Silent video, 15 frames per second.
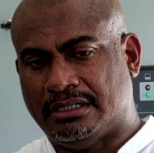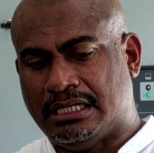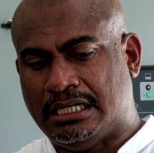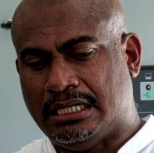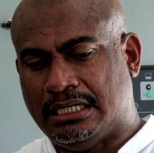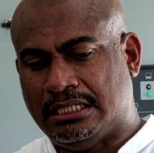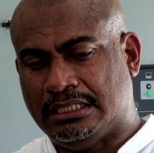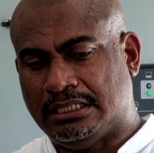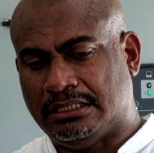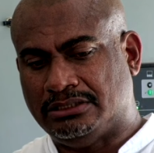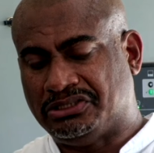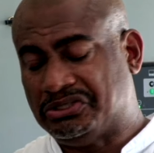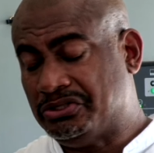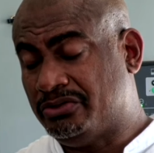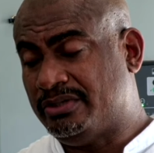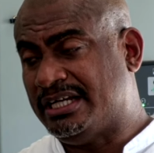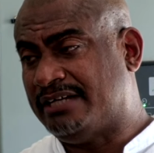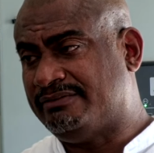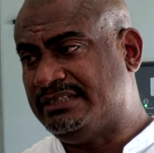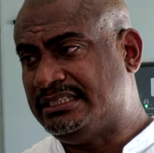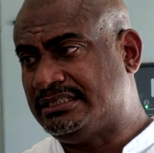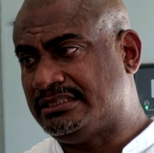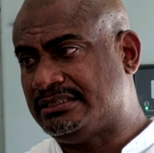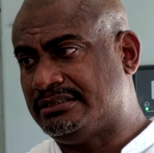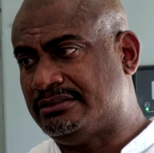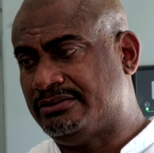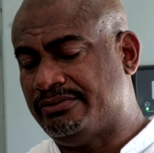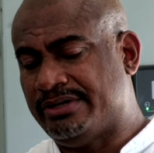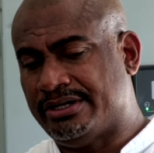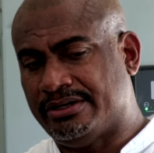And, and so now we have this
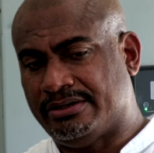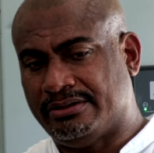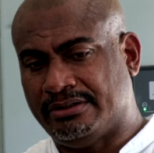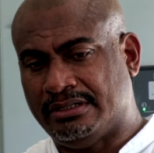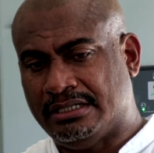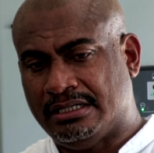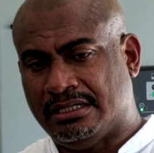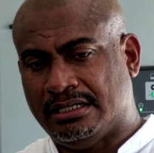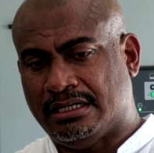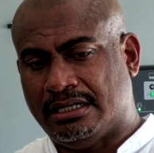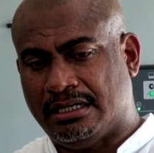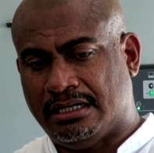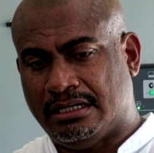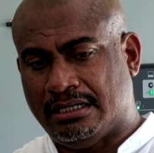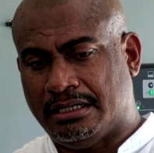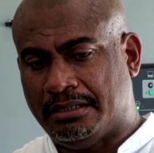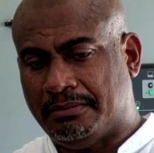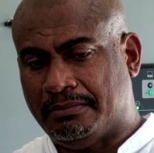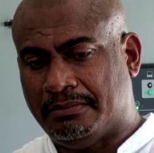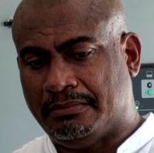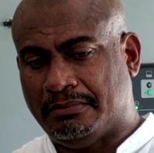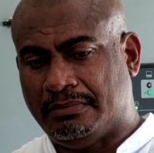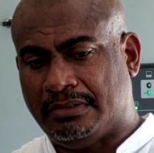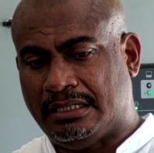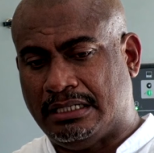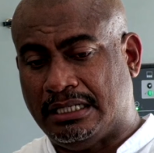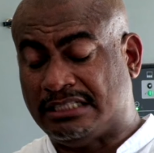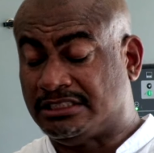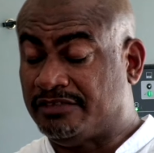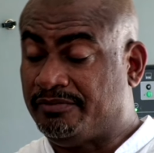where
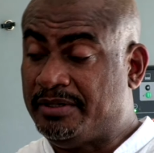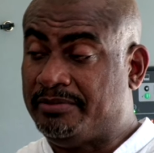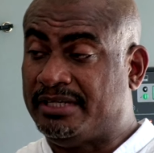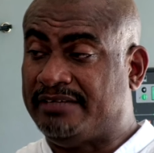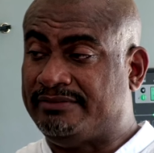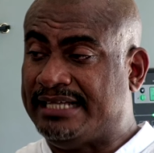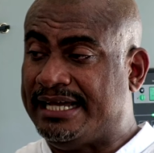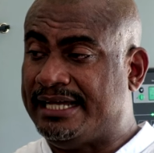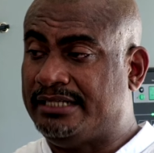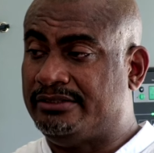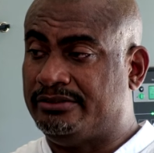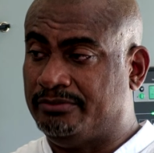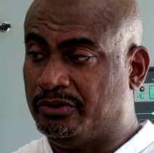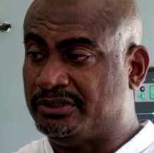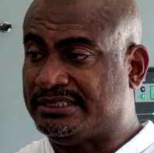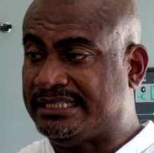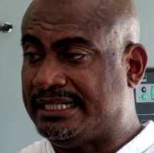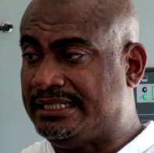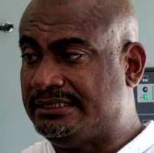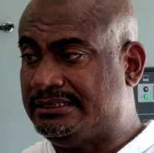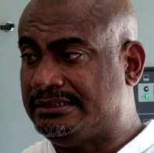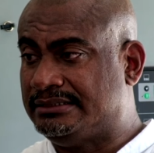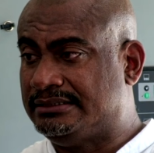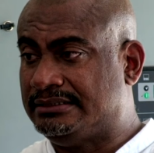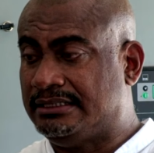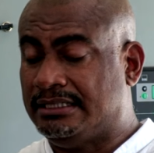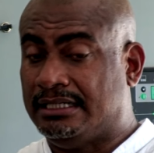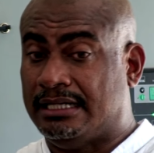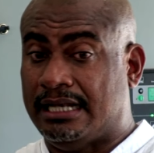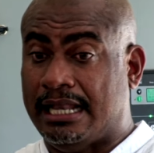um, lots of people have died on both sides.
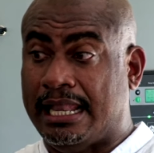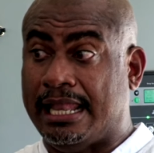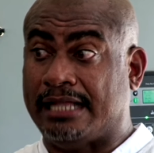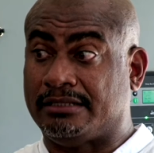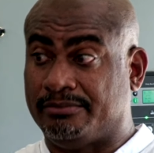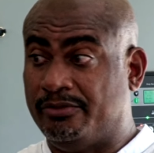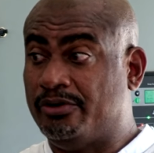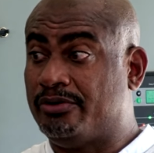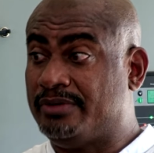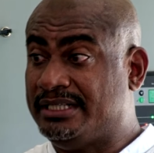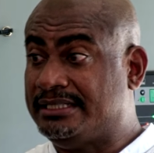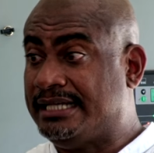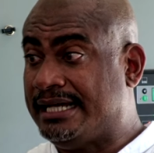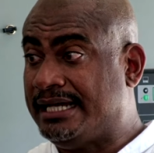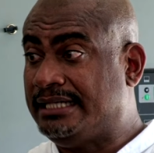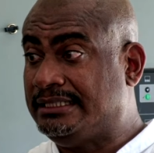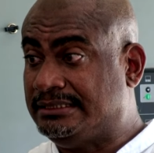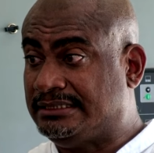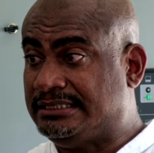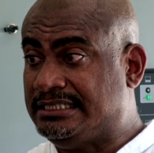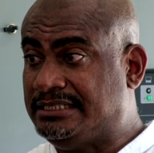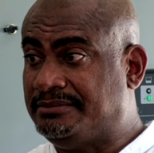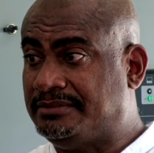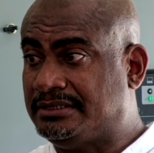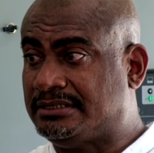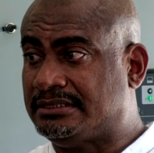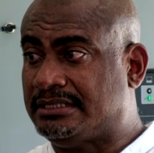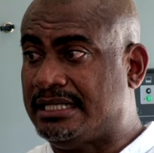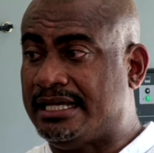A lot more will die, it seems.